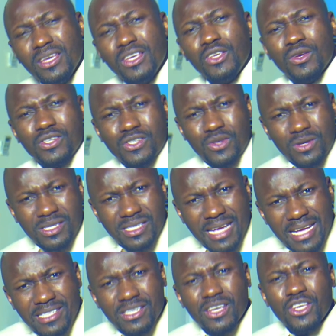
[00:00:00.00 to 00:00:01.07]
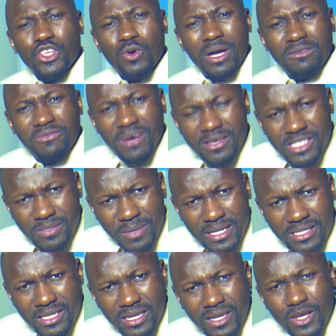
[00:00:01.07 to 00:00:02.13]
Your success, your
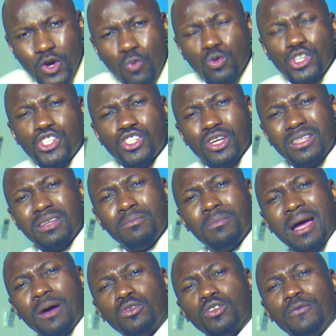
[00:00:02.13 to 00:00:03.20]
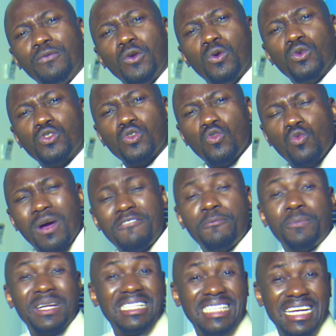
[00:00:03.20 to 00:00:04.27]
advancement will shut the mouth of those who have
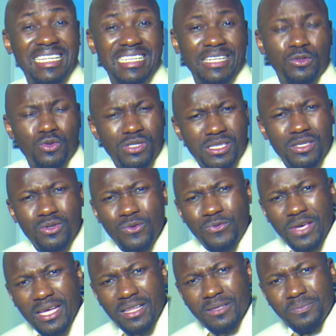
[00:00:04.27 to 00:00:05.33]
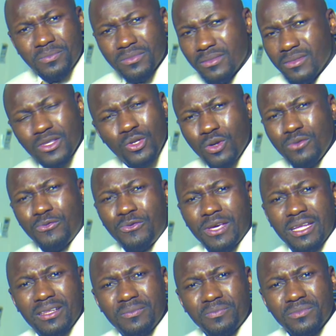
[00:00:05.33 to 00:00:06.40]
predicted to see you fail. Don't
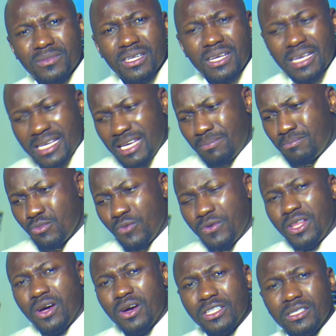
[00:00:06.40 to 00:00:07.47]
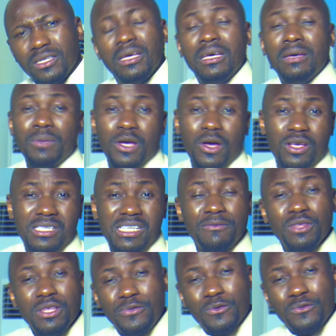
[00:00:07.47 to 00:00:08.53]
fail. Keep moving on, because
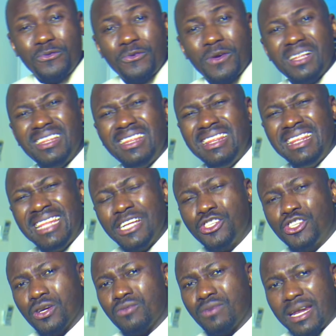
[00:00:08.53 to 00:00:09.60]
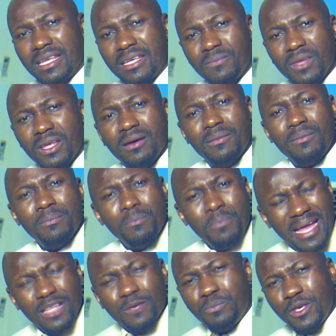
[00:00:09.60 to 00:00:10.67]
even if you fail naturally,
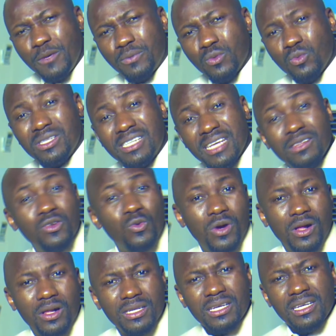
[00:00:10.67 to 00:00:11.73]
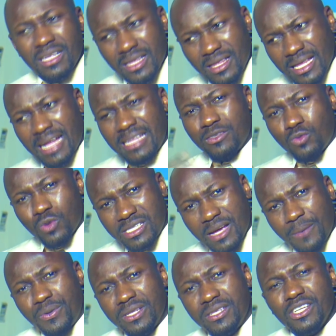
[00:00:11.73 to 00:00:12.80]
many people will tell the world that it was their
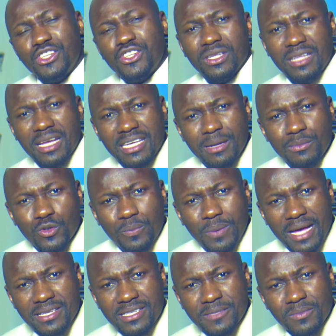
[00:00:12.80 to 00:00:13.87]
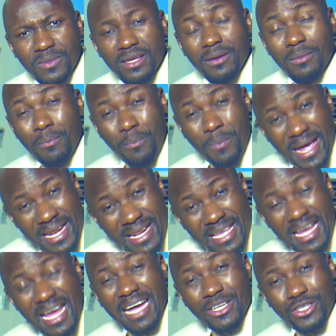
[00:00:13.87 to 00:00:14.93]
prediction that came to pass.
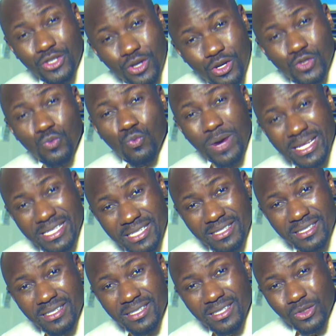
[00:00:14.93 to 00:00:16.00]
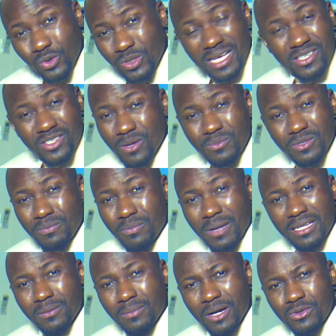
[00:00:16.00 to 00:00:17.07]
Many are just waiting to hear something
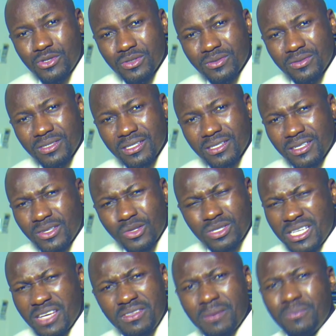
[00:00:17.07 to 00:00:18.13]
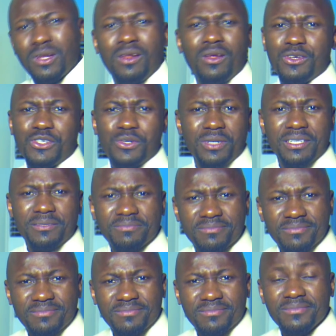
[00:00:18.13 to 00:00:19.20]
bad about you. Don't give them the luxury.
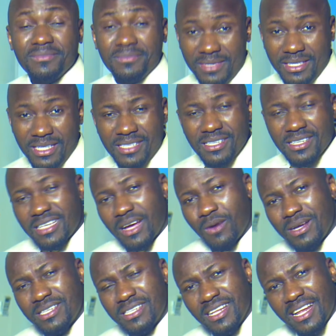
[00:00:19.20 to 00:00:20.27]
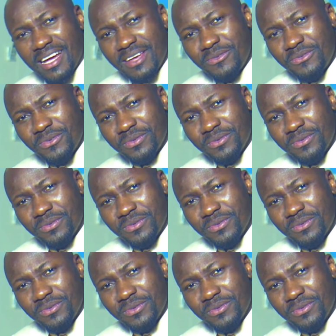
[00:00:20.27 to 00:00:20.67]
This is how I see life.